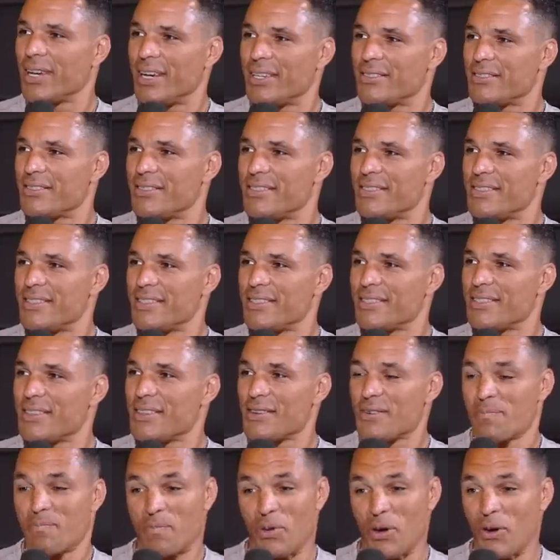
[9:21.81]
You had,
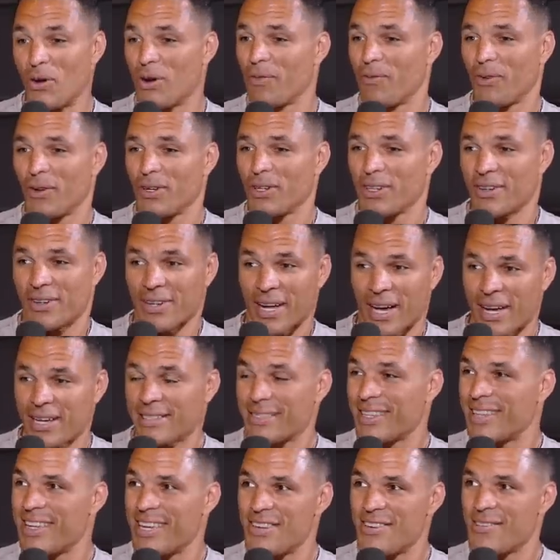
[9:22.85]
you're beautiful, you're
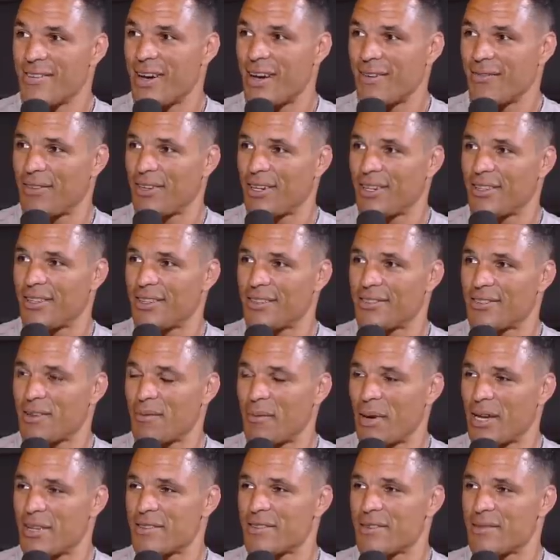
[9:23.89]
nice, and then you have uh, this
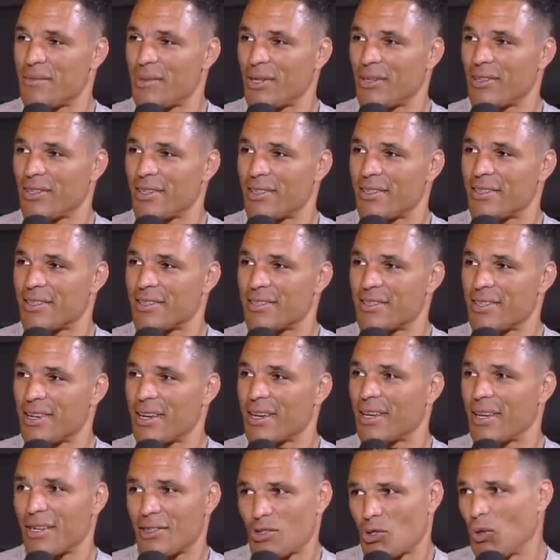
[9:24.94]
amazing ability to
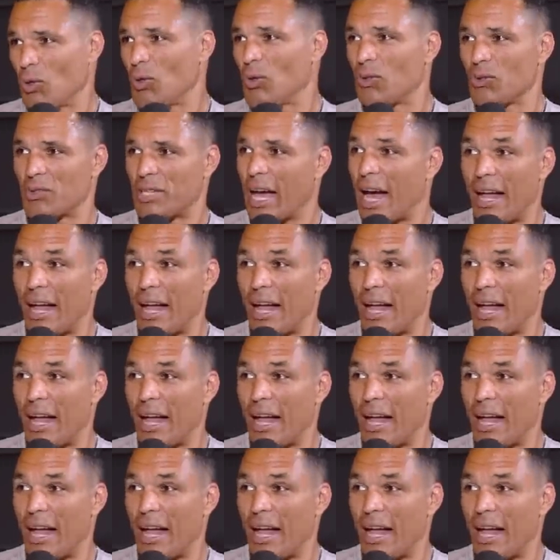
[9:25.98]
sing. It's cool.